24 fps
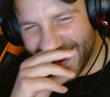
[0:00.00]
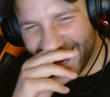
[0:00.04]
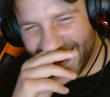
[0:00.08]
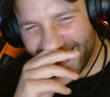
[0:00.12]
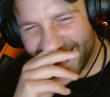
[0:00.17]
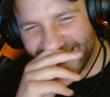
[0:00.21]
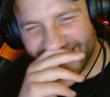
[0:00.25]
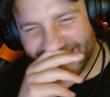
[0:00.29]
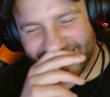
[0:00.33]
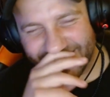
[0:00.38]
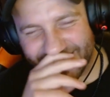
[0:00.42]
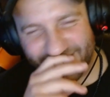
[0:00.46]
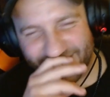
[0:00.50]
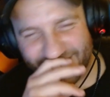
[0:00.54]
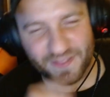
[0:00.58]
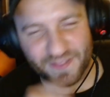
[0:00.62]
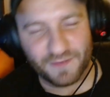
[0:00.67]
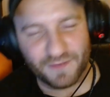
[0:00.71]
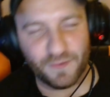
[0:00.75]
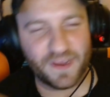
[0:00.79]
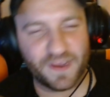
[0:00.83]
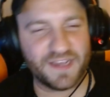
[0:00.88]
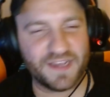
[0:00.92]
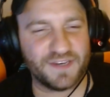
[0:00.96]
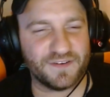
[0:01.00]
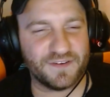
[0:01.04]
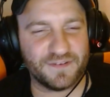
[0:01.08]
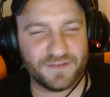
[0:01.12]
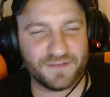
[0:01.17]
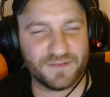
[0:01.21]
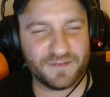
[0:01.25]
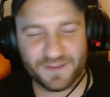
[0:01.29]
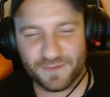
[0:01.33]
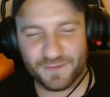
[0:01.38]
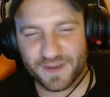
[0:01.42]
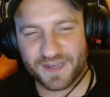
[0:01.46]
and the
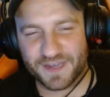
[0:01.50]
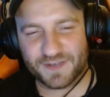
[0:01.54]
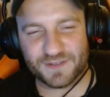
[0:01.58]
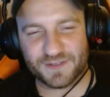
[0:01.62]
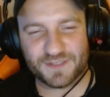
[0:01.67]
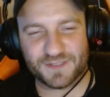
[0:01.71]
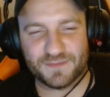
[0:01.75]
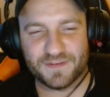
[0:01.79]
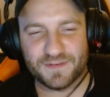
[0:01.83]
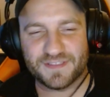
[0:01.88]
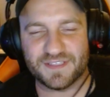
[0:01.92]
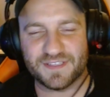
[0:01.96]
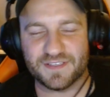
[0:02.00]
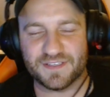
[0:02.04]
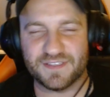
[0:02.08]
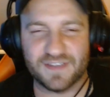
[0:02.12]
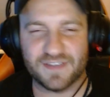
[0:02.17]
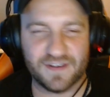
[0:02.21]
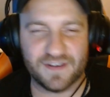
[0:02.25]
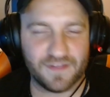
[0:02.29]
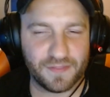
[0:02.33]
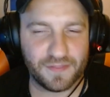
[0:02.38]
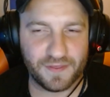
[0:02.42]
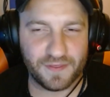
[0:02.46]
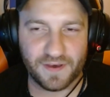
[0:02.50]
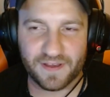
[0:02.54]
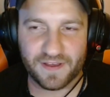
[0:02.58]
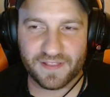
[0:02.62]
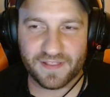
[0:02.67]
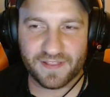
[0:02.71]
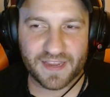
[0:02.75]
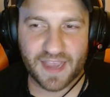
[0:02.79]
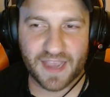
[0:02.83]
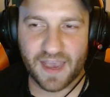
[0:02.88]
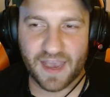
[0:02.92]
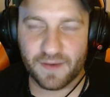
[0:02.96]
waitress must have thought
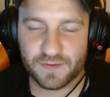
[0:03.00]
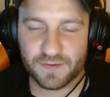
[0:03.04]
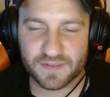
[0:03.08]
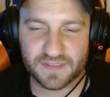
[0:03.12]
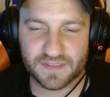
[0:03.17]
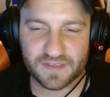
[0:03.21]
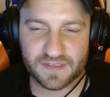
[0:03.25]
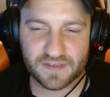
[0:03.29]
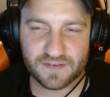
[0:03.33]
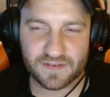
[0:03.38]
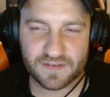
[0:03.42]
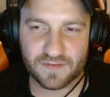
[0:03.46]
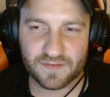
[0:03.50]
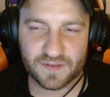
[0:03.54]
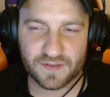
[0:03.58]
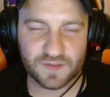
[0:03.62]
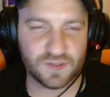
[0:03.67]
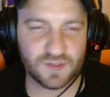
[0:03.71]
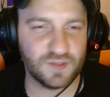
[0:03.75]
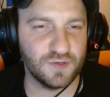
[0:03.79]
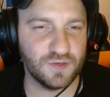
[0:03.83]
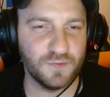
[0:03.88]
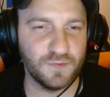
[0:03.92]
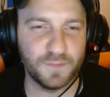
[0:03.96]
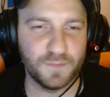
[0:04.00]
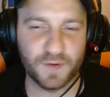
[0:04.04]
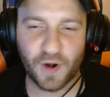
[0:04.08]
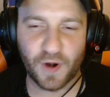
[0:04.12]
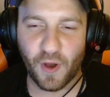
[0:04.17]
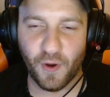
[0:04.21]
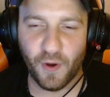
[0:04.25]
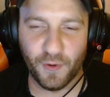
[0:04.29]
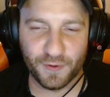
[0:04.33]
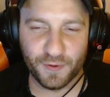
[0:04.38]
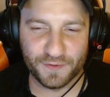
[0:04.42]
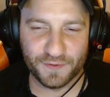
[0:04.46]
like I was this super
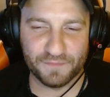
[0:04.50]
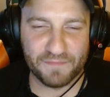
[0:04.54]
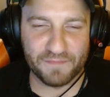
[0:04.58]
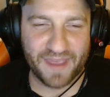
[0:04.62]
old